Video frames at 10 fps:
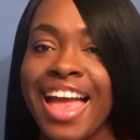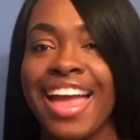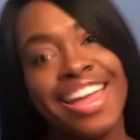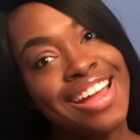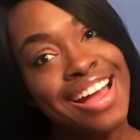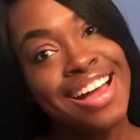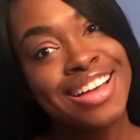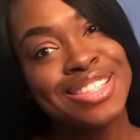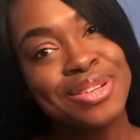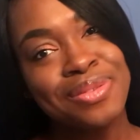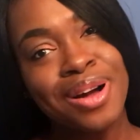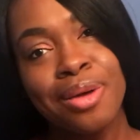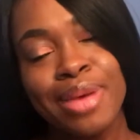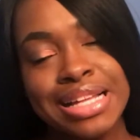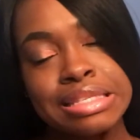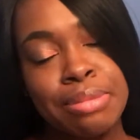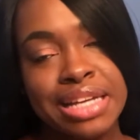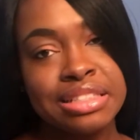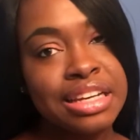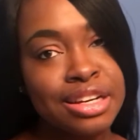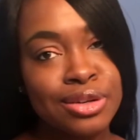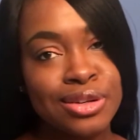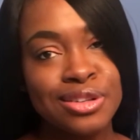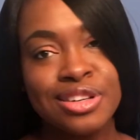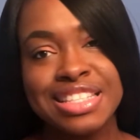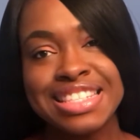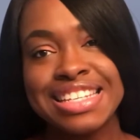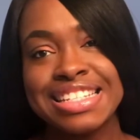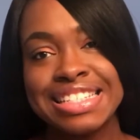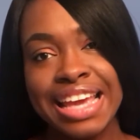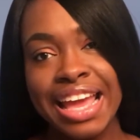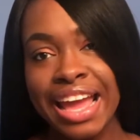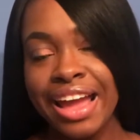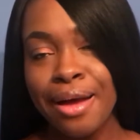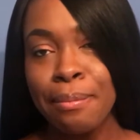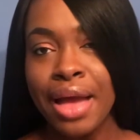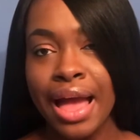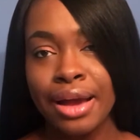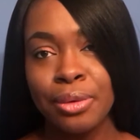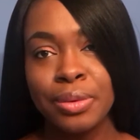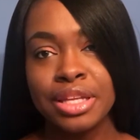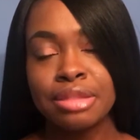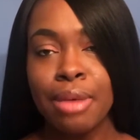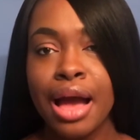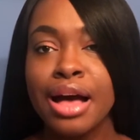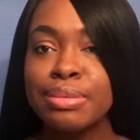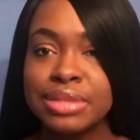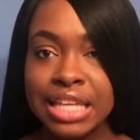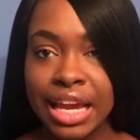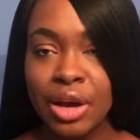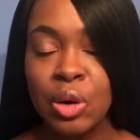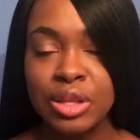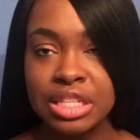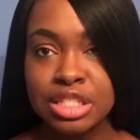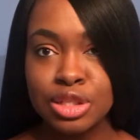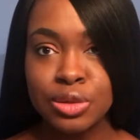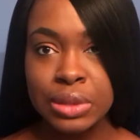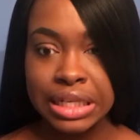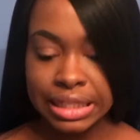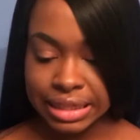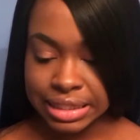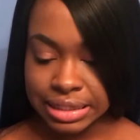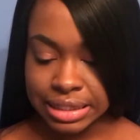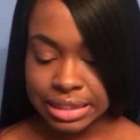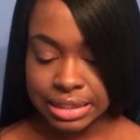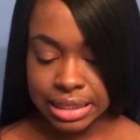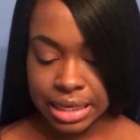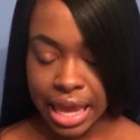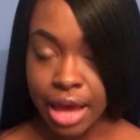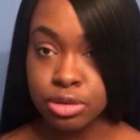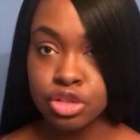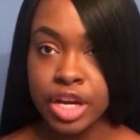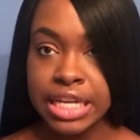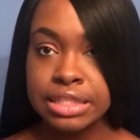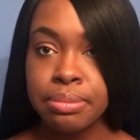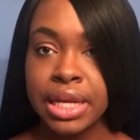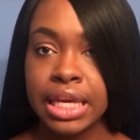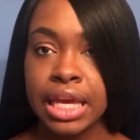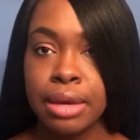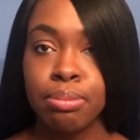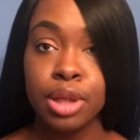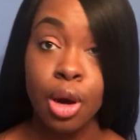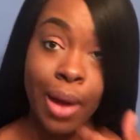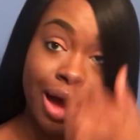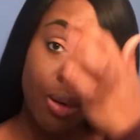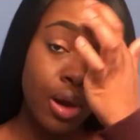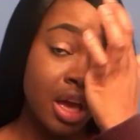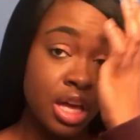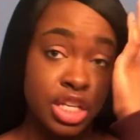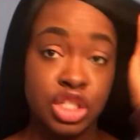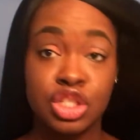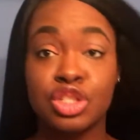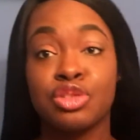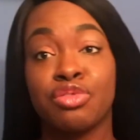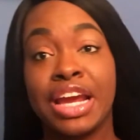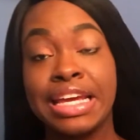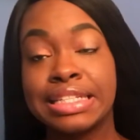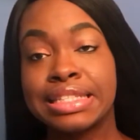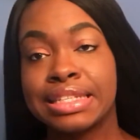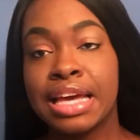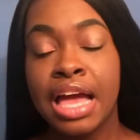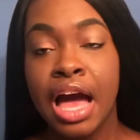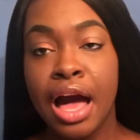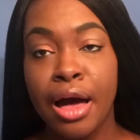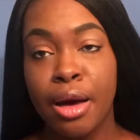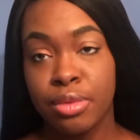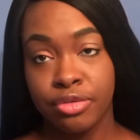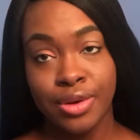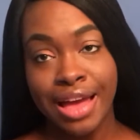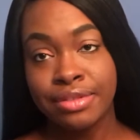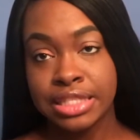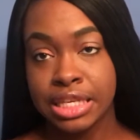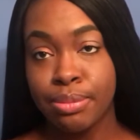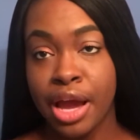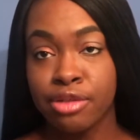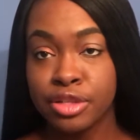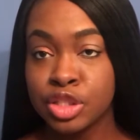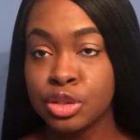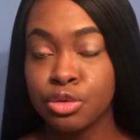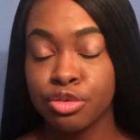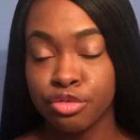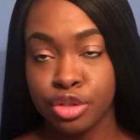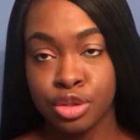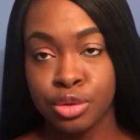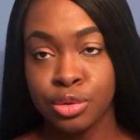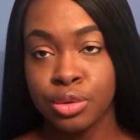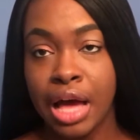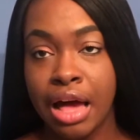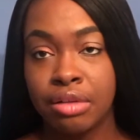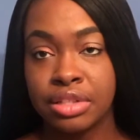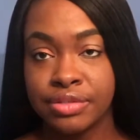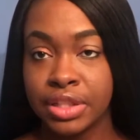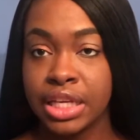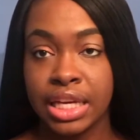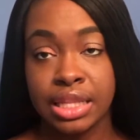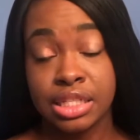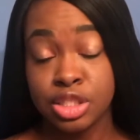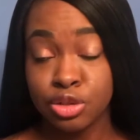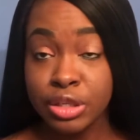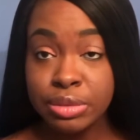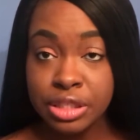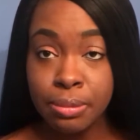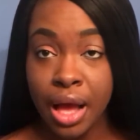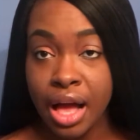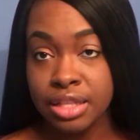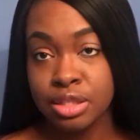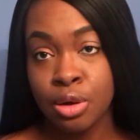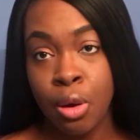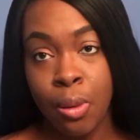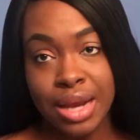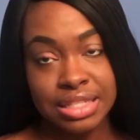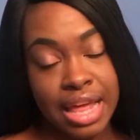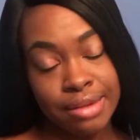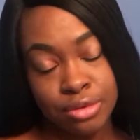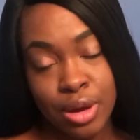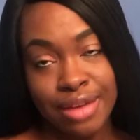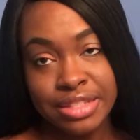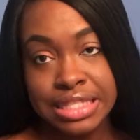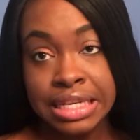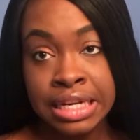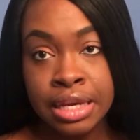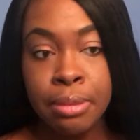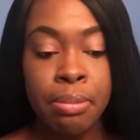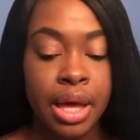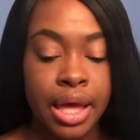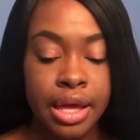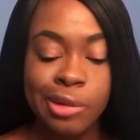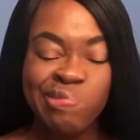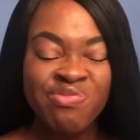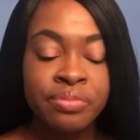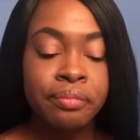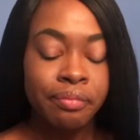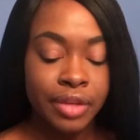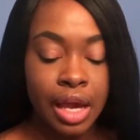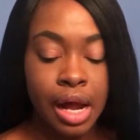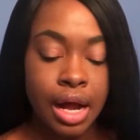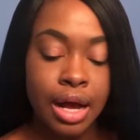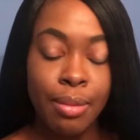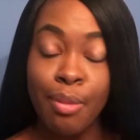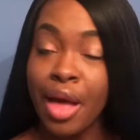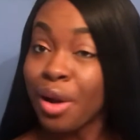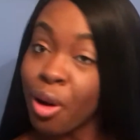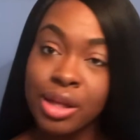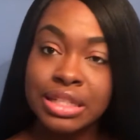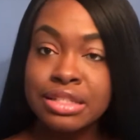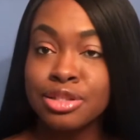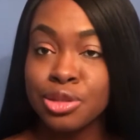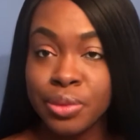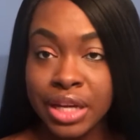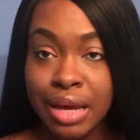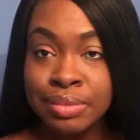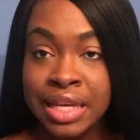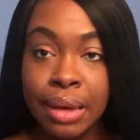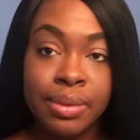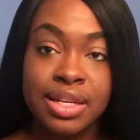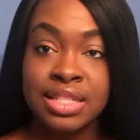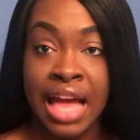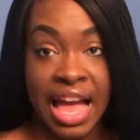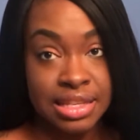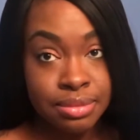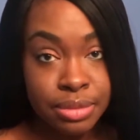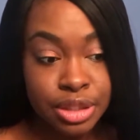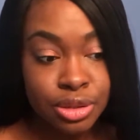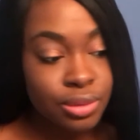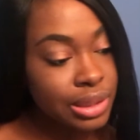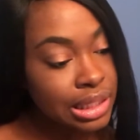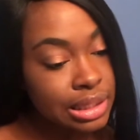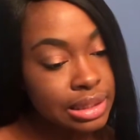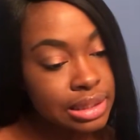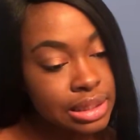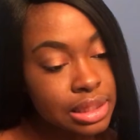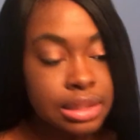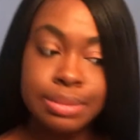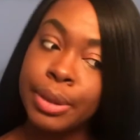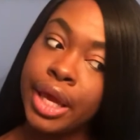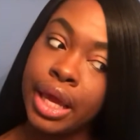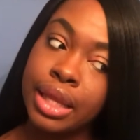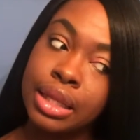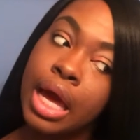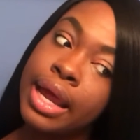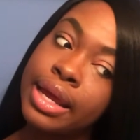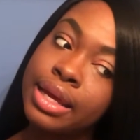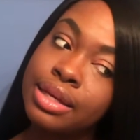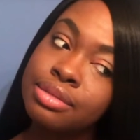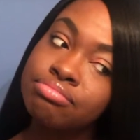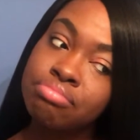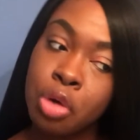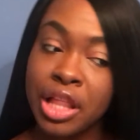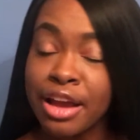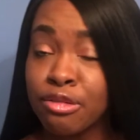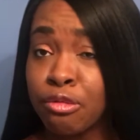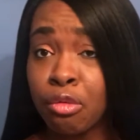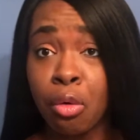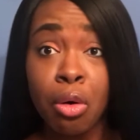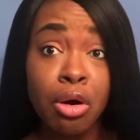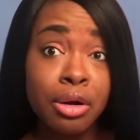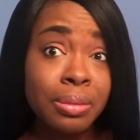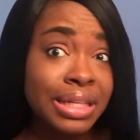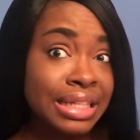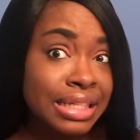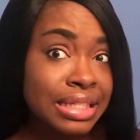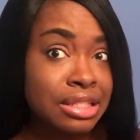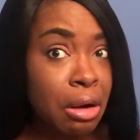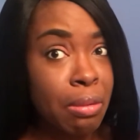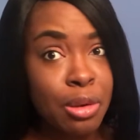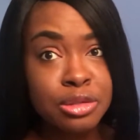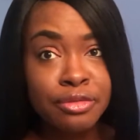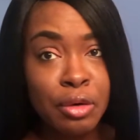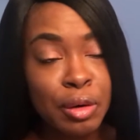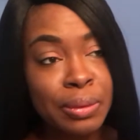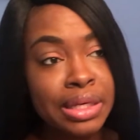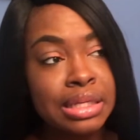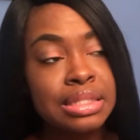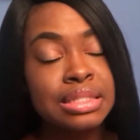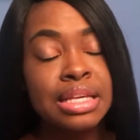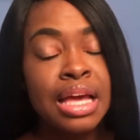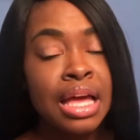Hey guys, welcome back to my channel. Today I'm back with my update on this unit. This is the Outre Dominican Blowout Straight. If you haven't seen my original review, I'll leave a link in the description box, so go watch that if you haven't seen it. But I'm not calling this a 2 week update because it hasn't been 2 weeks. It's been like more like 4 weeks, almost 4 weeks.